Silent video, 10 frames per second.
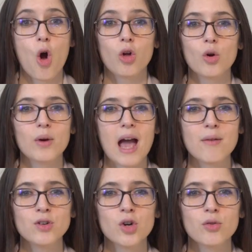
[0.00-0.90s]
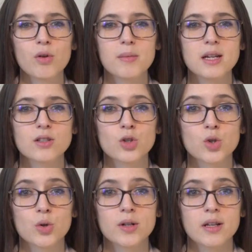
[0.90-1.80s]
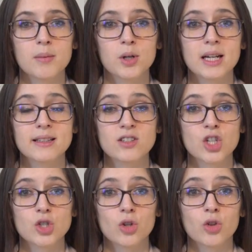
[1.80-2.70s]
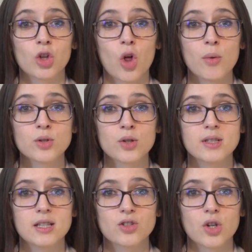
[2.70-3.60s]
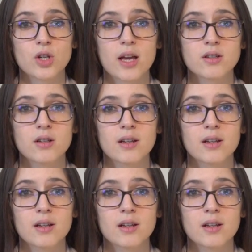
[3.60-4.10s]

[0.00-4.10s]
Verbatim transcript: Although we haven't heard from Minister Jordan about a decision on the lobster season yet,